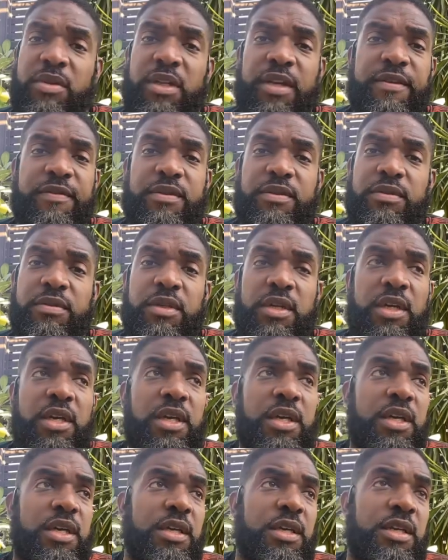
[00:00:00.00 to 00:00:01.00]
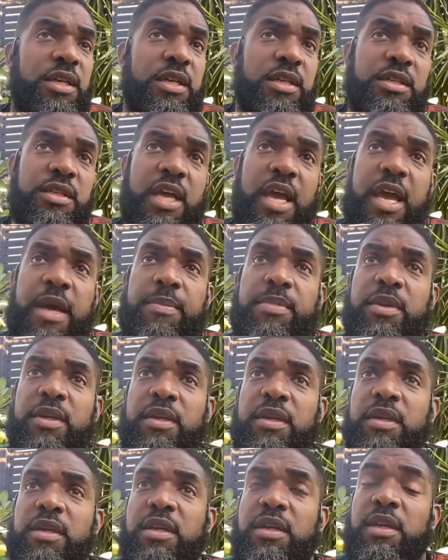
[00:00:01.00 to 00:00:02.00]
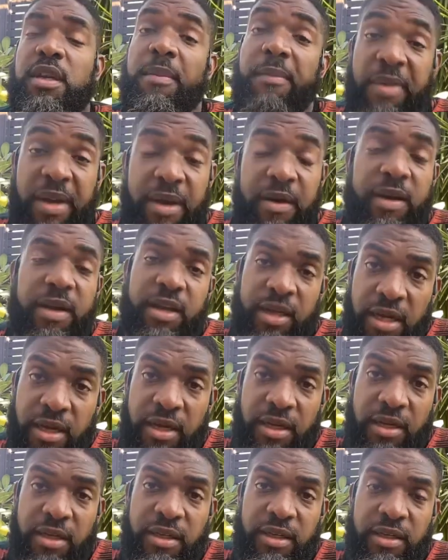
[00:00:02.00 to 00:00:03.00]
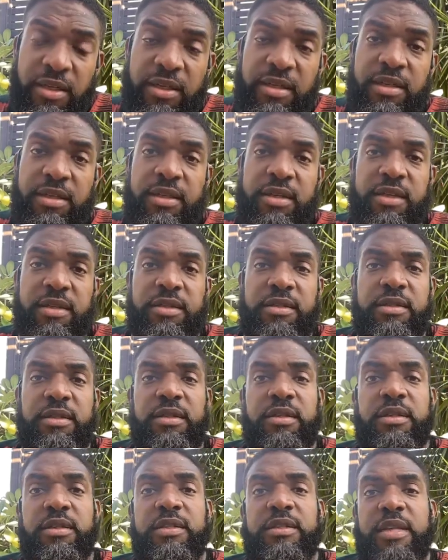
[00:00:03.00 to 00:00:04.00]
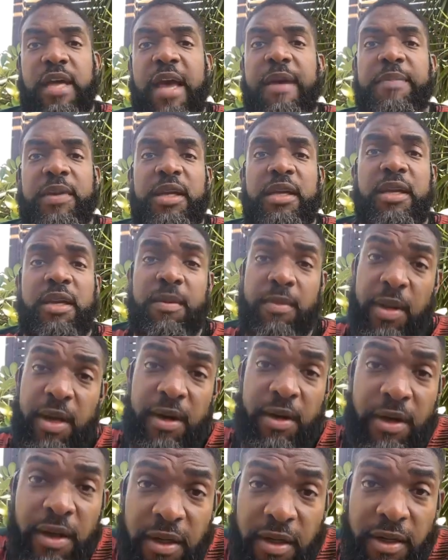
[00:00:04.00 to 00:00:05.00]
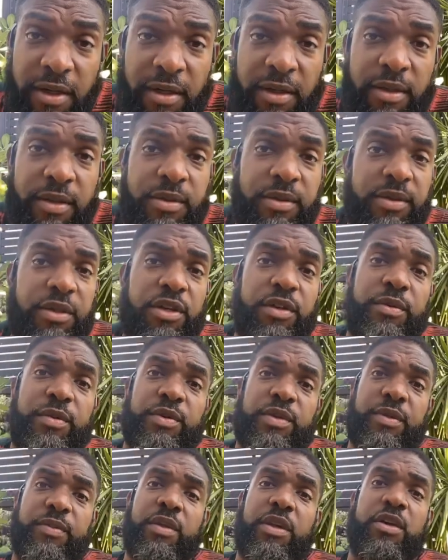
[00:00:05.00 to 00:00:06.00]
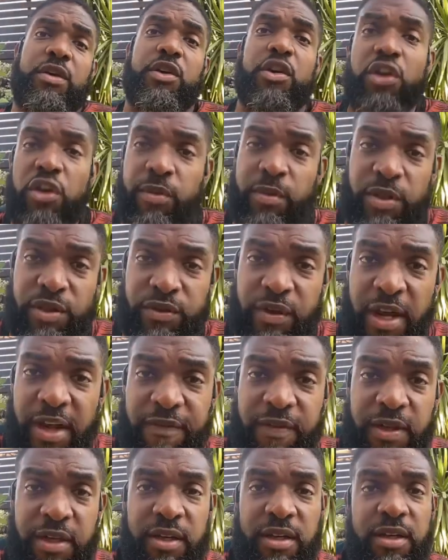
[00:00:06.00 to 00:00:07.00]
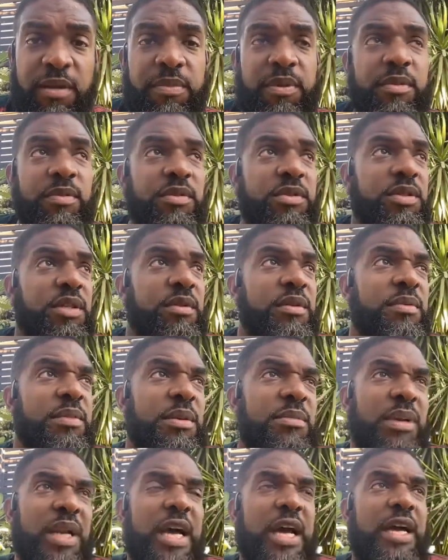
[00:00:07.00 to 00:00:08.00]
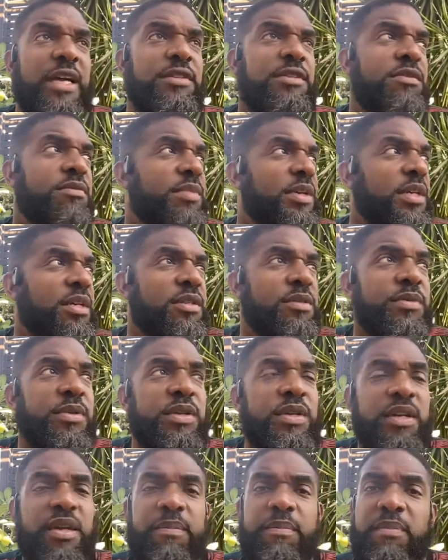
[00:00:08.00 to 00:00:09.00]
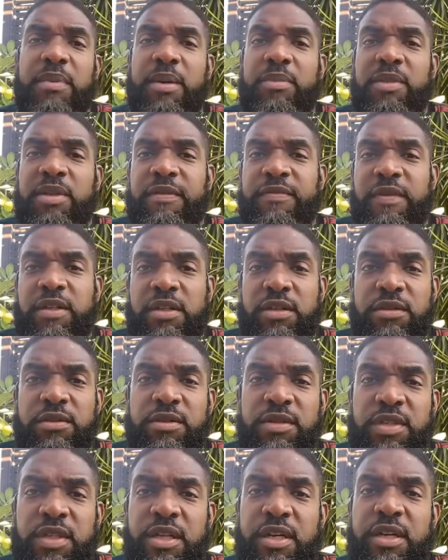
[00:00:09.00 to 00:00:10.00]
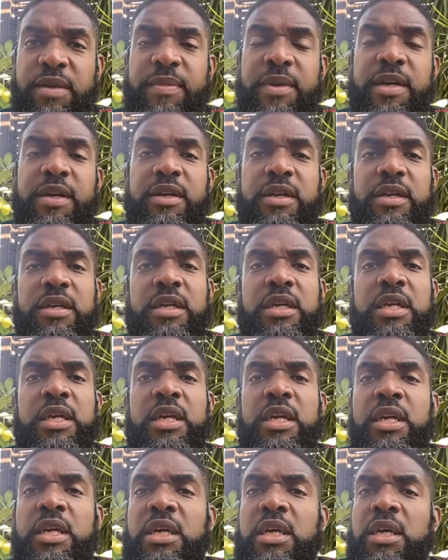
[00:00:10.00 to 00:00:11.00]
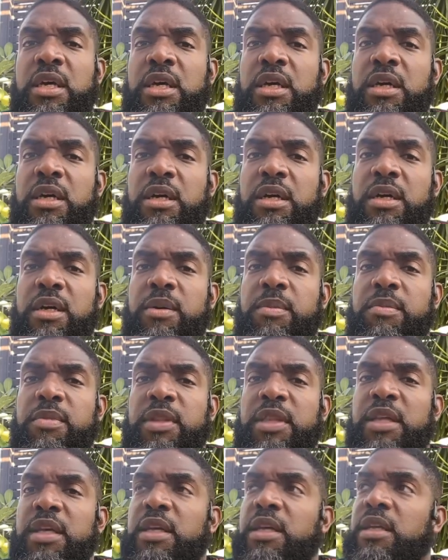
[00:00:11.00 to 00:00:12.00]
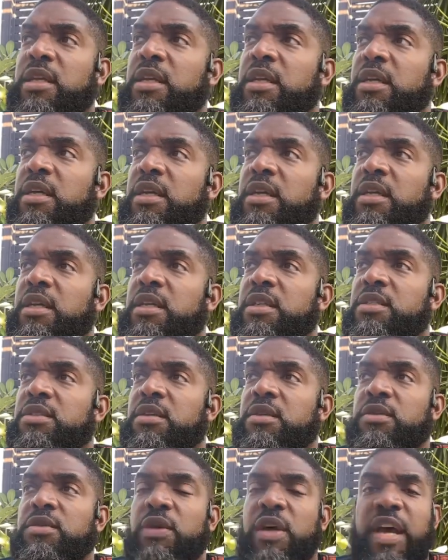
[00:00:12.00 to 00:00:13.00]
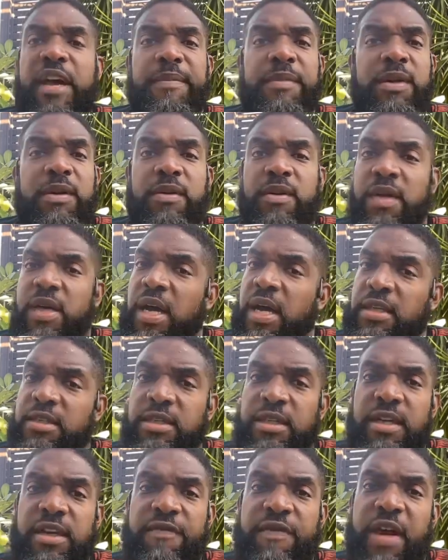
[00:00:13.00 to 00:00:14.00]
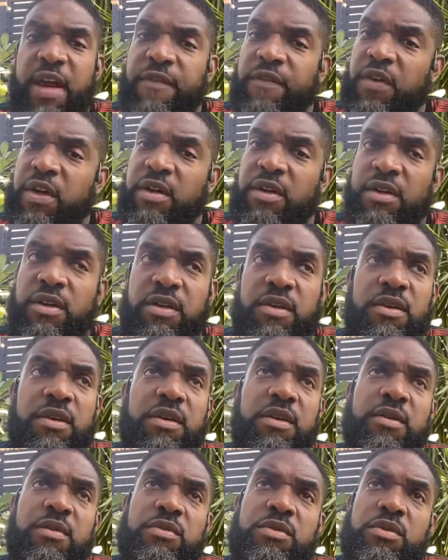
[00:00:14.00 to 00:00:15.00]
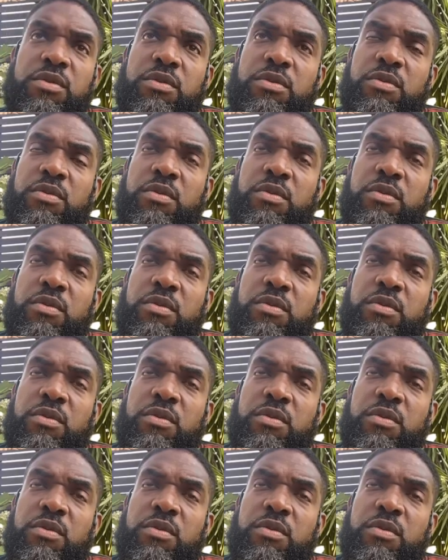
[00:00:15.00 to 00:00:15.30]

levels, and it's happening in America. Yes, it is happening in America human, something called human trafficking that people seem to be blind to because we're in a bubble of delusion in America. Um, but then it's also happening on the continent of Africa. You can go to